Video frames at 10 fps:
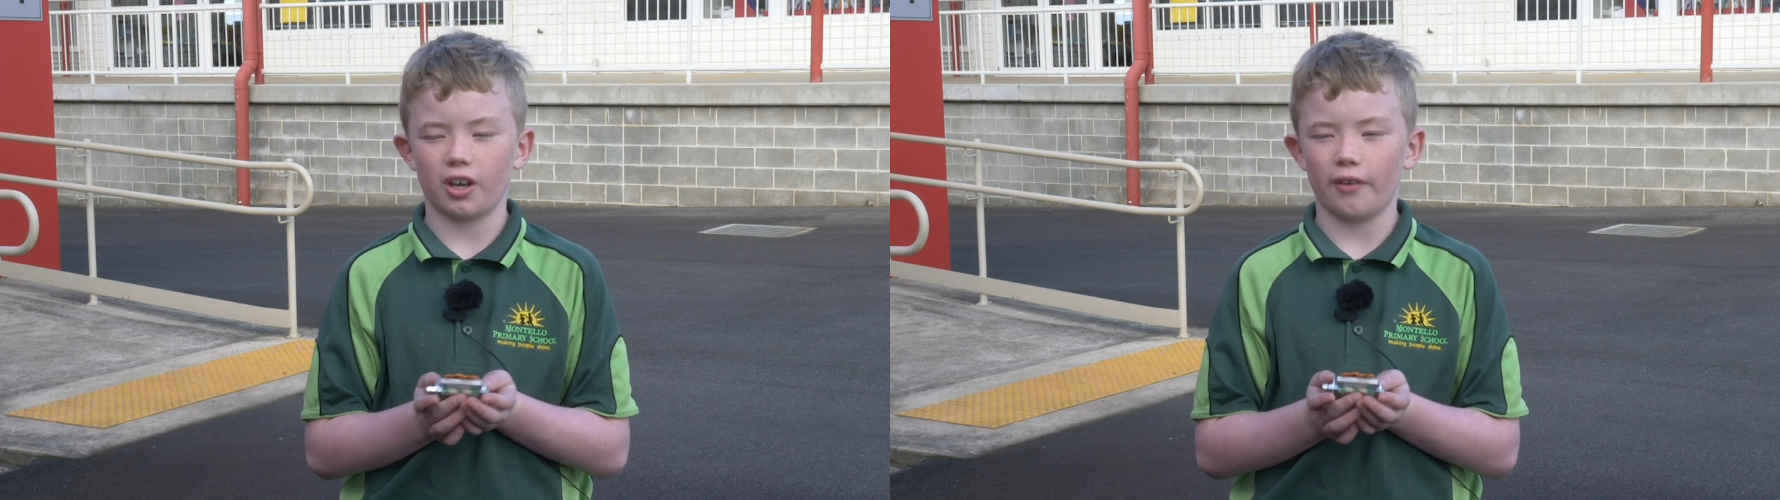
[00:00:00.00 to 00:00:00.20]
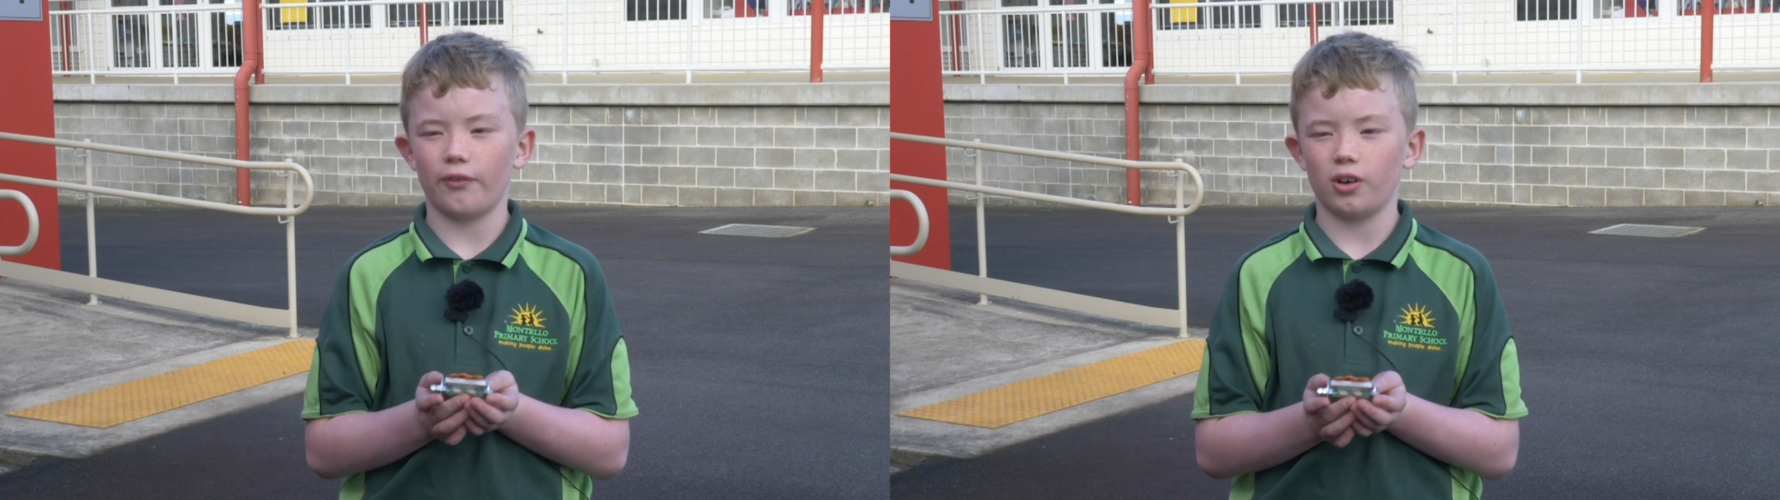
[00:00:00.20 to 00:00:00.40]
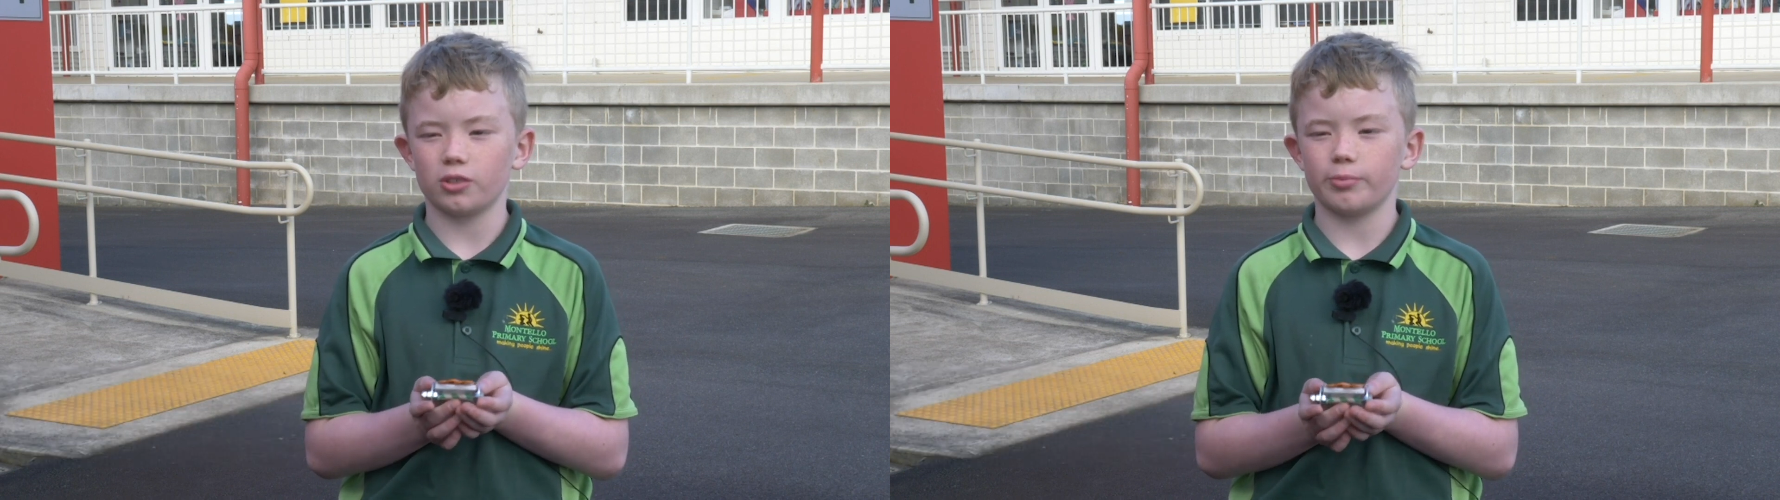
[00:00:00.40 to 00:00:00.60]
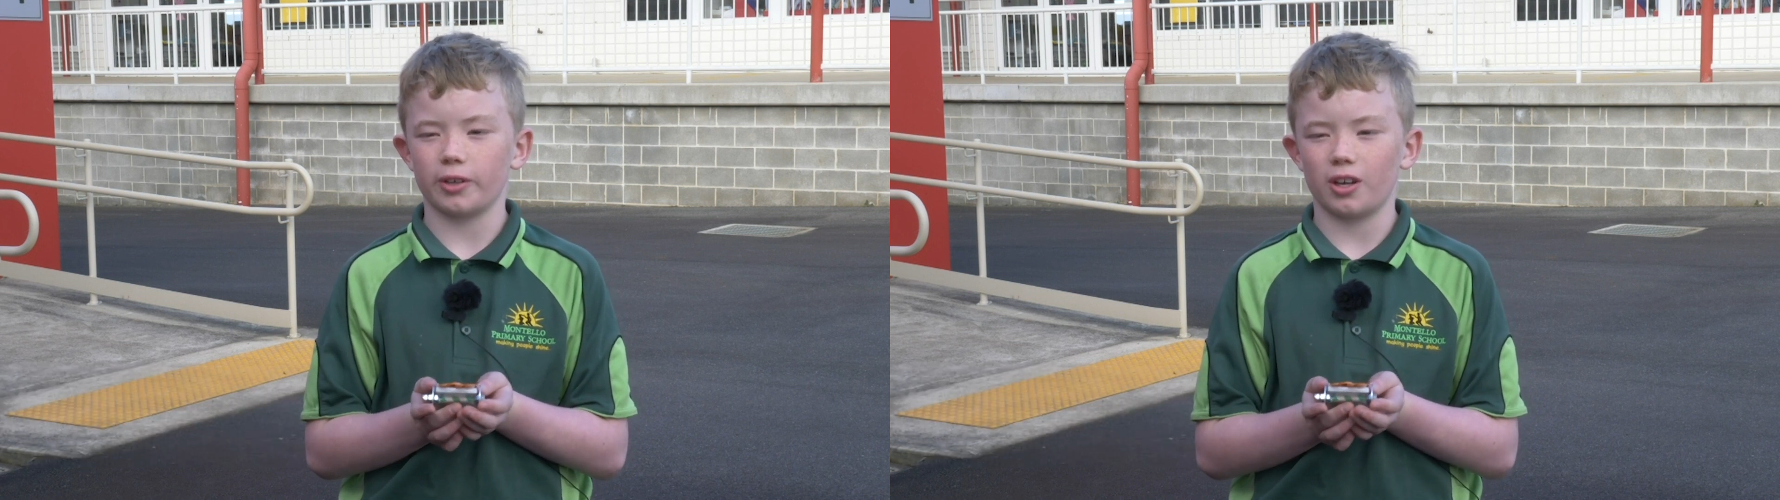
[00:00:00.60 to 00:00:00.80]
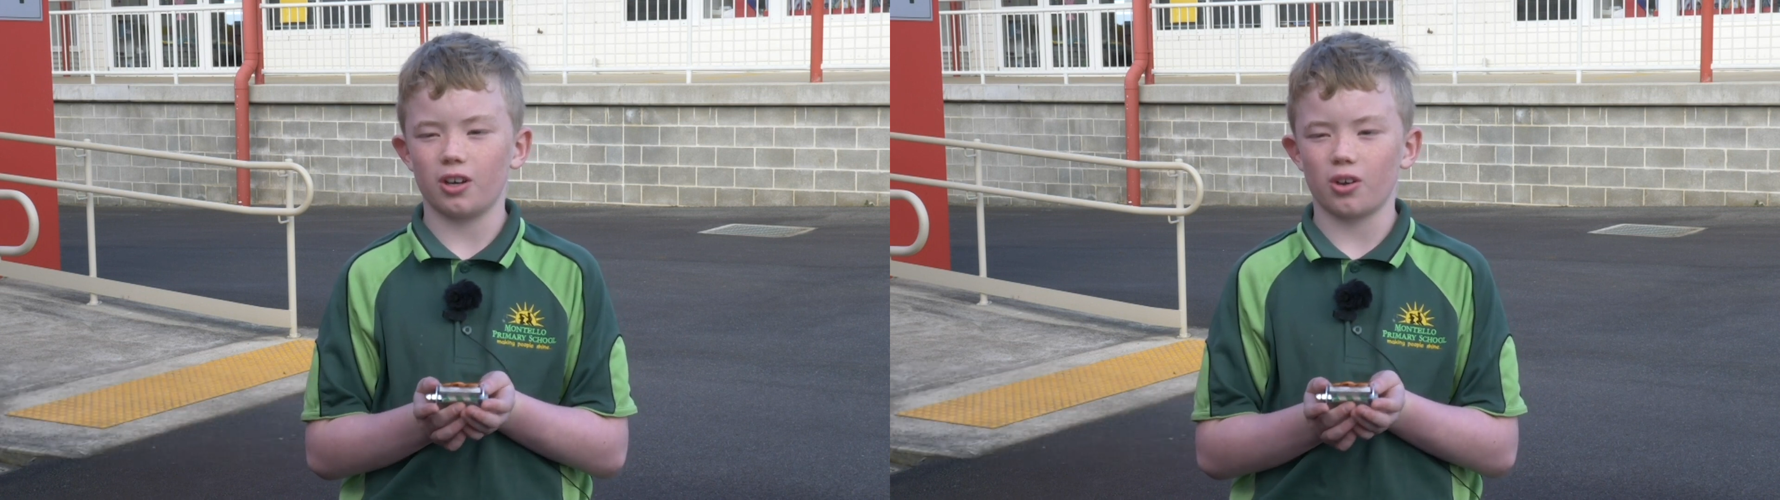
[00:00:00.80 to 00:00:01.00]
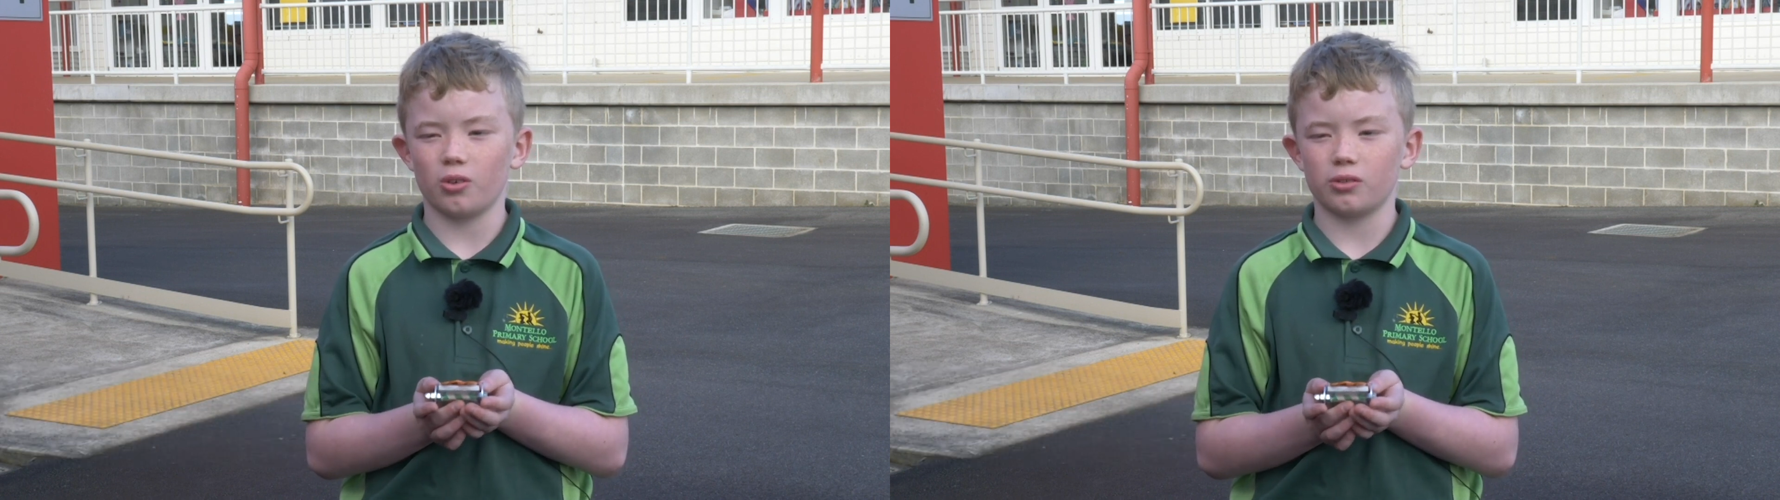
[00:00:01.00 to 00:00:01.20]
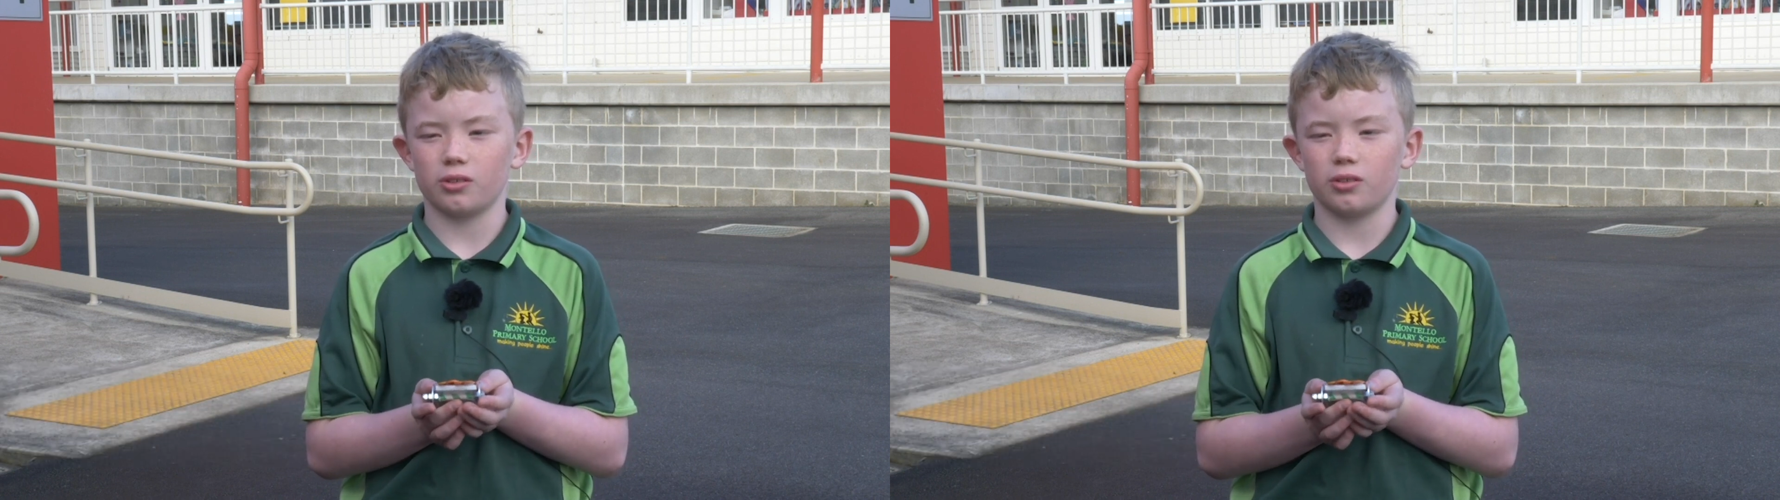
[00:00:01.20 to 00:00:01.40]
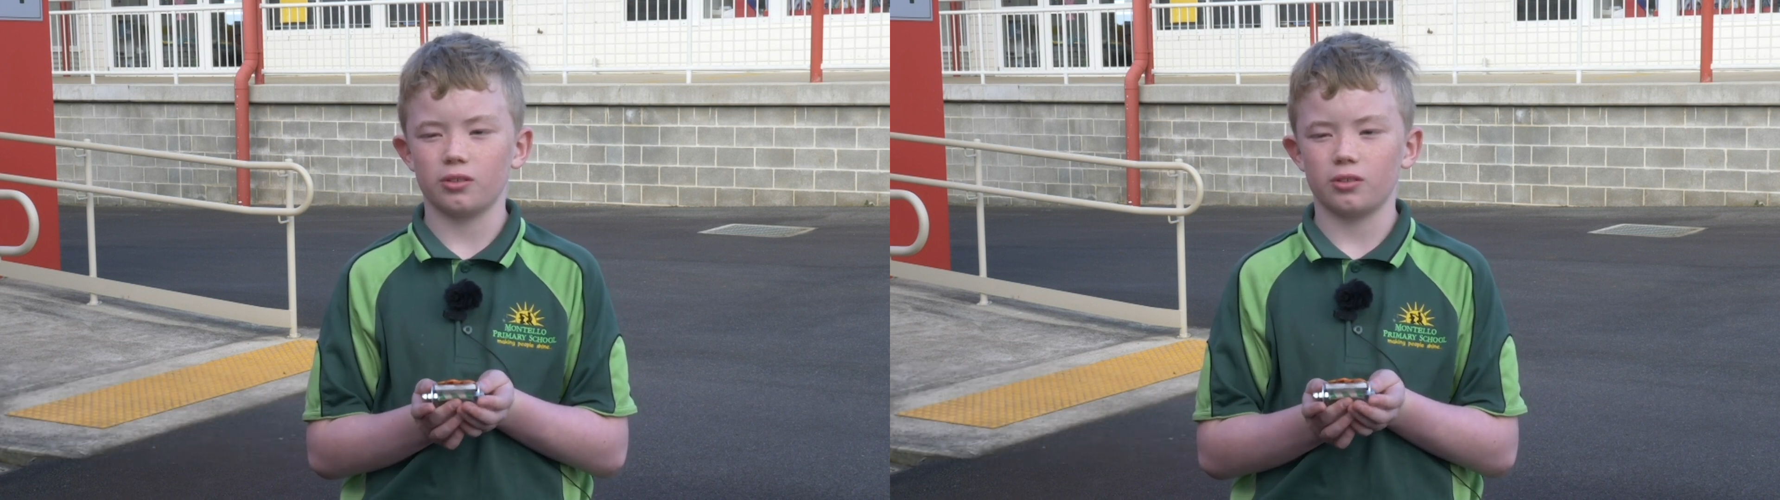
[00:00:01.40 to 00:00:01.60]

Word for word: how fast my car goes.